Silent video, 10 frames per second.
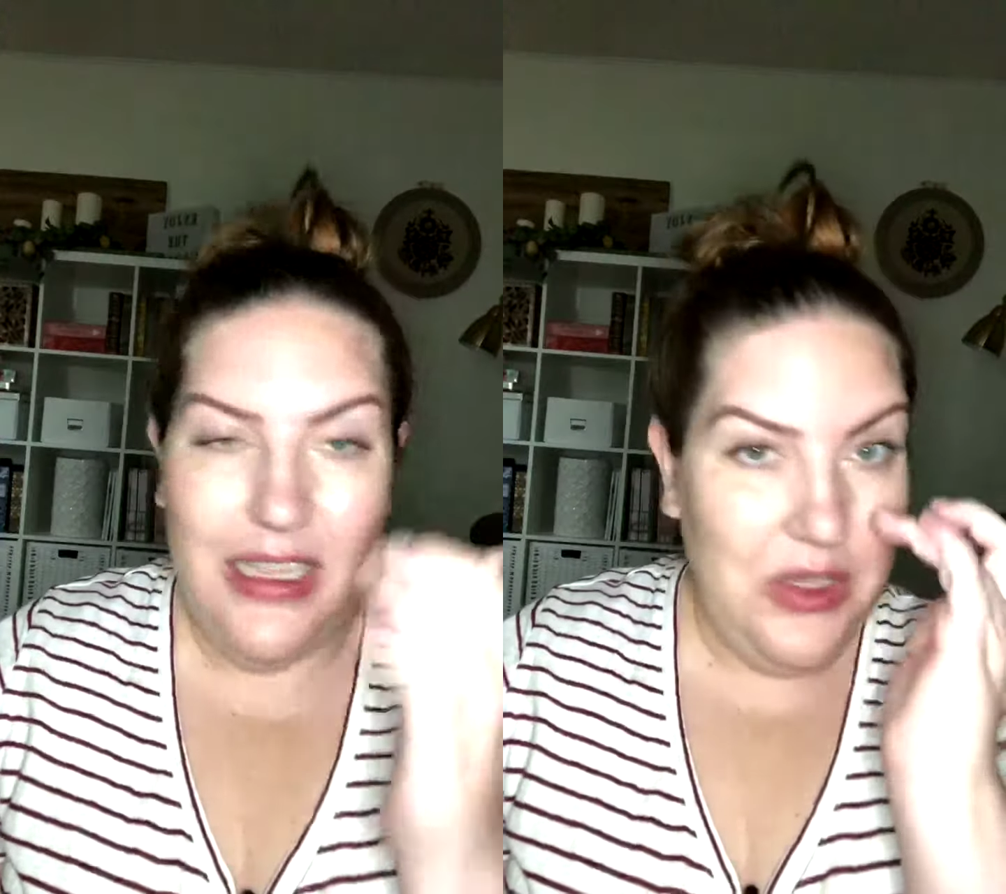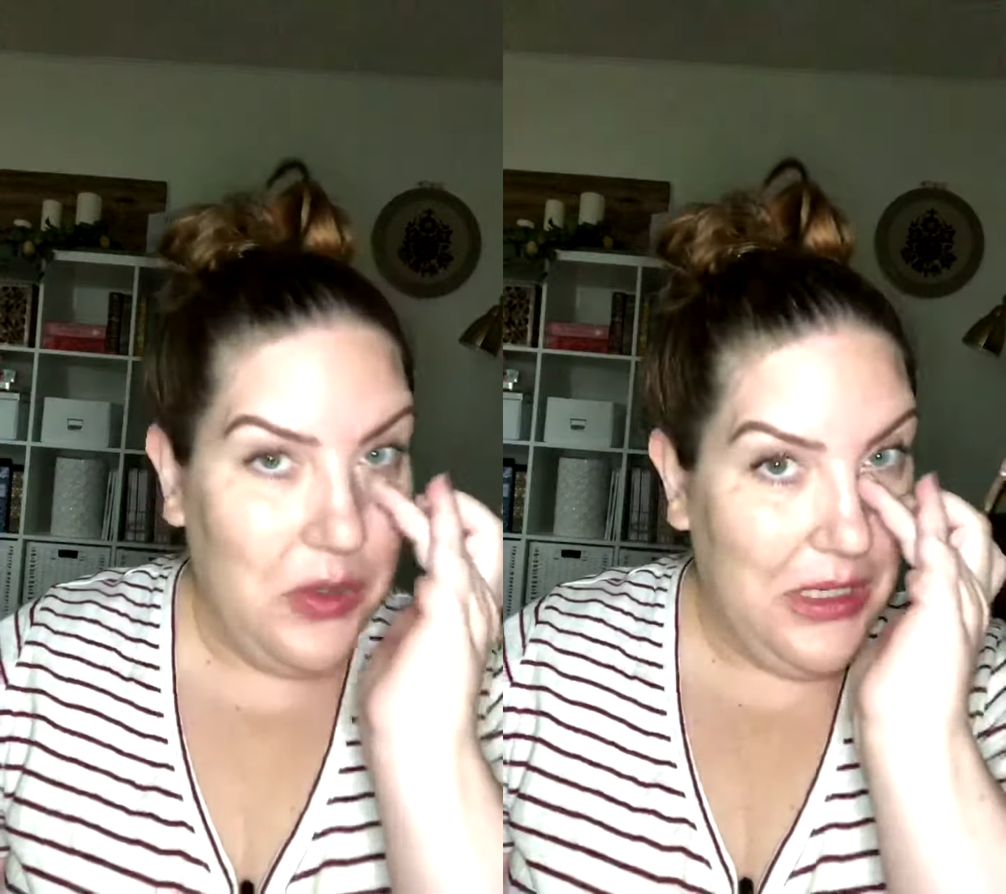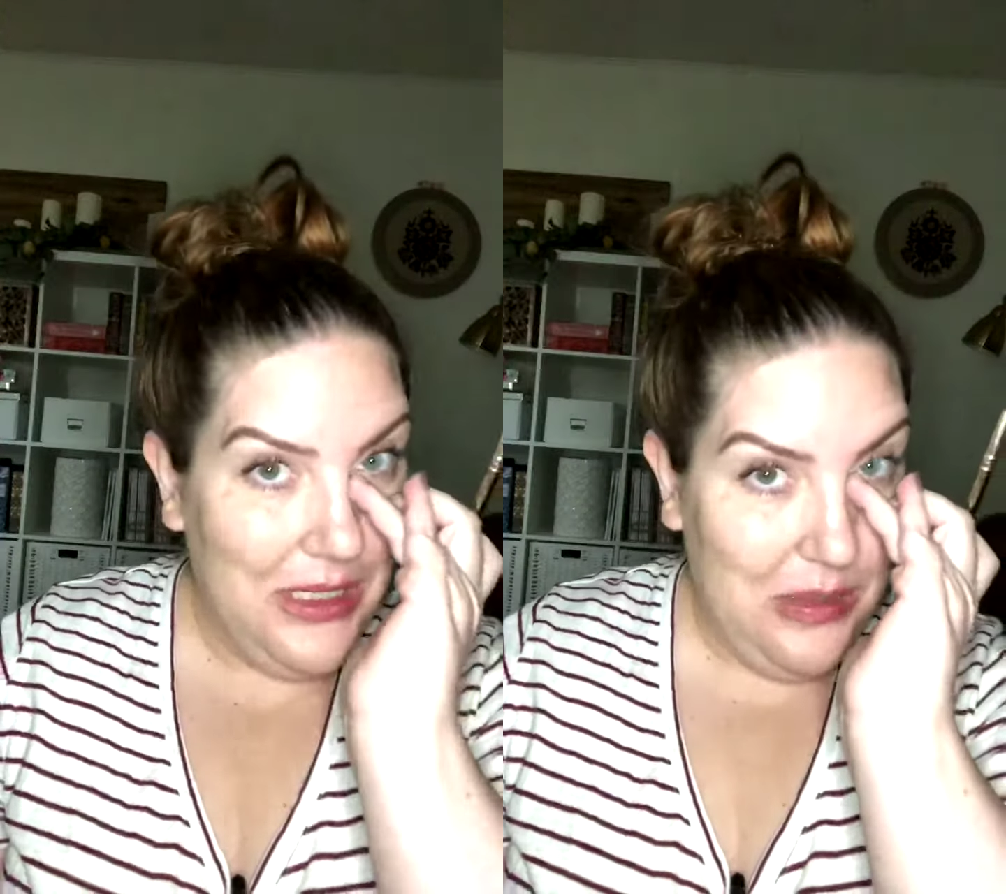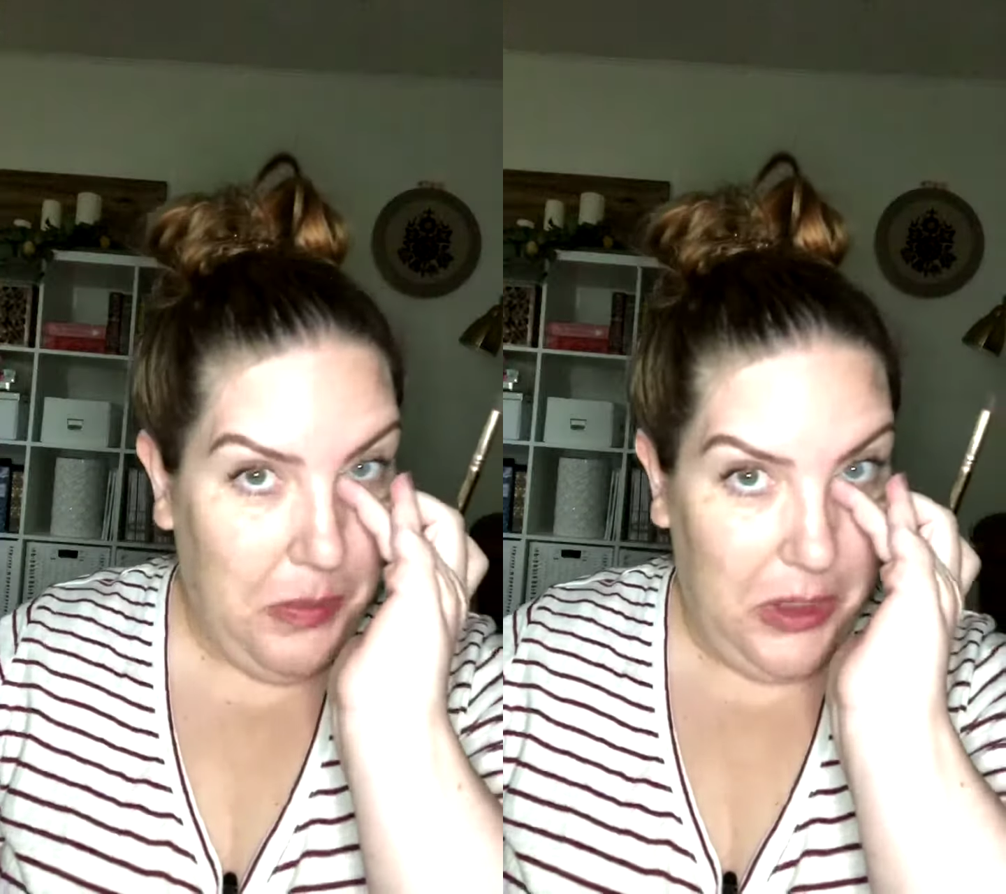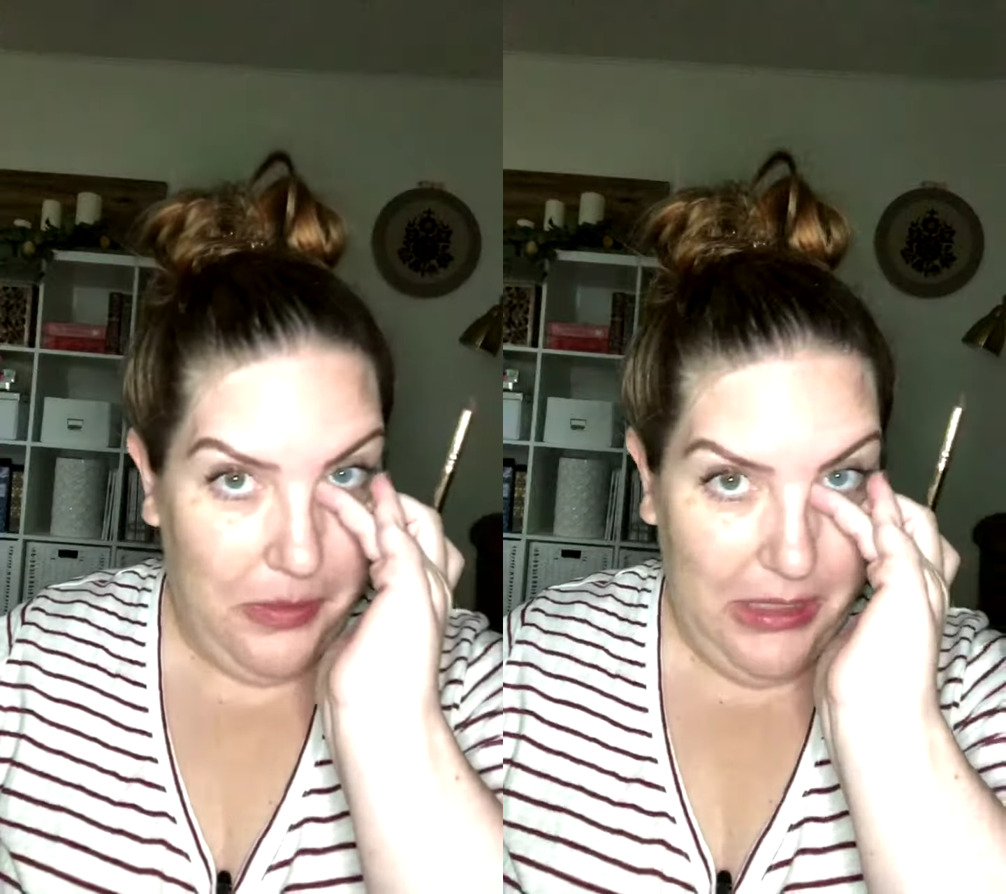You can
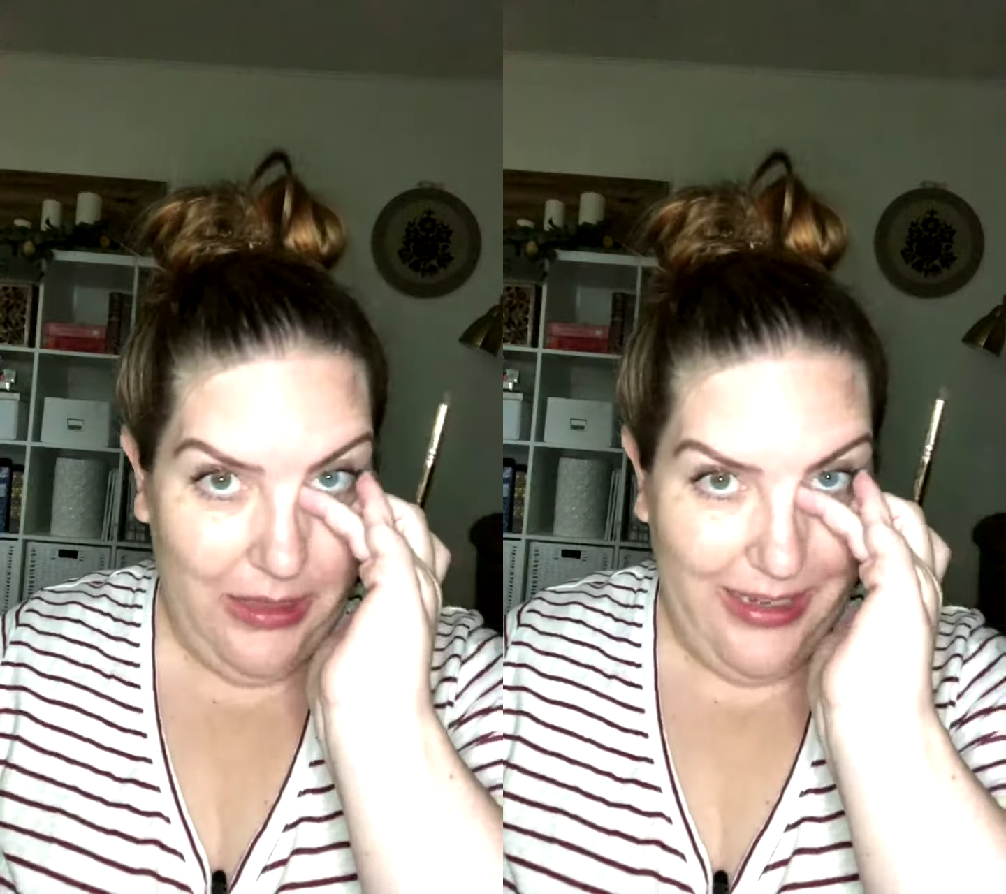experiment